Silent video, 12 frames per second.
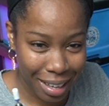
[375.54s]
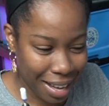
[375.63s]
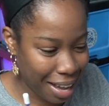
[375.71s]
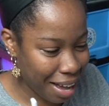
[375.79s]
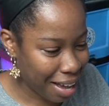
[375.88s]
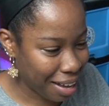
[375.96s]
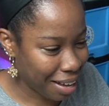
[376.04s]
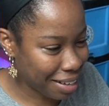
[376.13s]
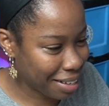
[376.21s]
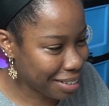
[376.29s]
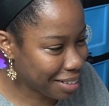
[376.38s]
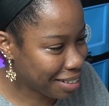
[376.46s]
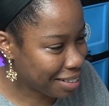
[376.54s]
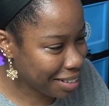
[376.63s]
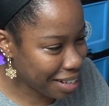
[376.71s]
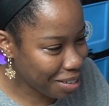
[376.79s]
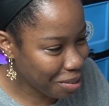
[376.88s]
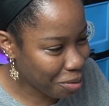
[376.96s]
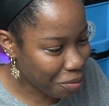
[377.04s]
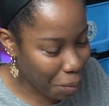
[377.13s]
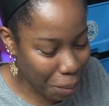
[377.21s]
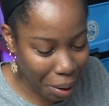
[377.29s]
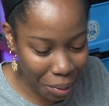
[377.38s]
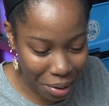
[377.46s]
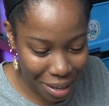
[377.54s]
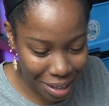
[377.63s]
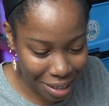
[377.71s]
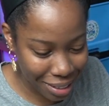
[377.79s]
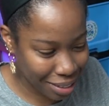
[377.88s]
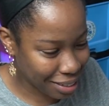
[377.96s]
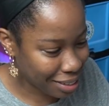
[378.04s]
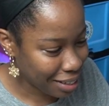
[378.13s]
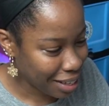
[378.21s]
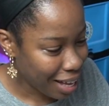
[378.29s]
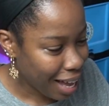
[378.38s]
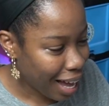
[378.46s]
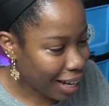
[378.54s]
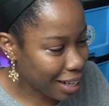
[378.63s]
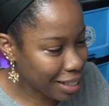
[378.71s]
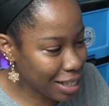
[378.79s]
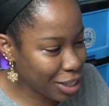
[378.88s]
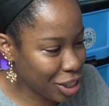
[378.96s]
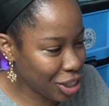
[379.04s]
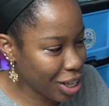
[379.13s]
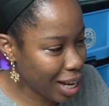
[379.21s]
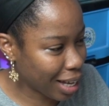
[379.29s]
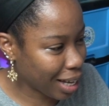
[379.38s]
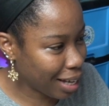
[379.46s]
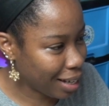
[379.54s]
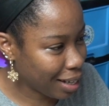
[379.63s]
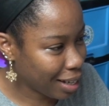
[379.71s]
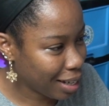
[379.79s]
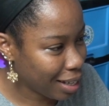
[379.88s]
Hi, and this is still overpowering it. And this is shaking.